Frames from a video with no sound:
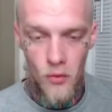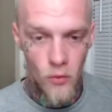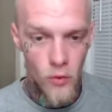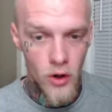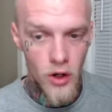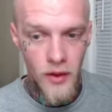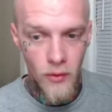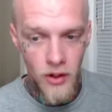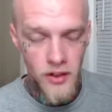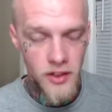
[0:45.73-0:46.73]
One, they
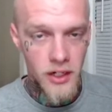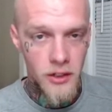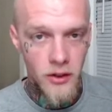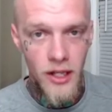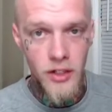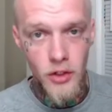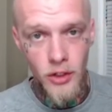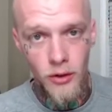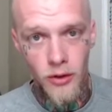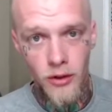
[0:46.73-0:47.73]
want to sexualize
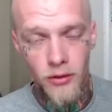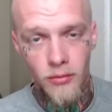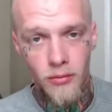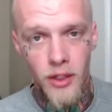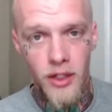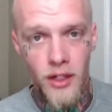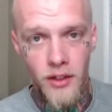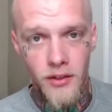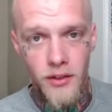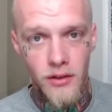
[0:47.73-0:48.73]
children
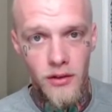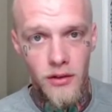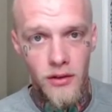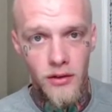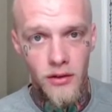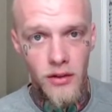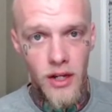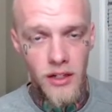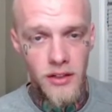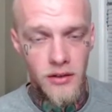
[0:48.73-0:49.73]
because
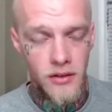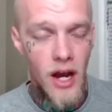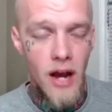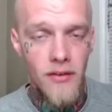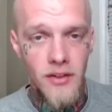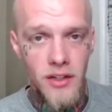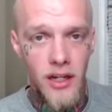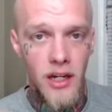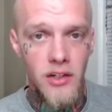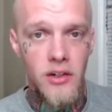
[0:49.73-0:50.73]
it's obviously
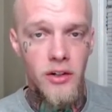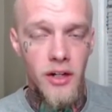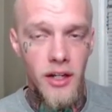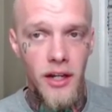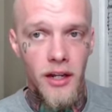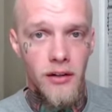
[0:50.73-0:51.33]
easier to get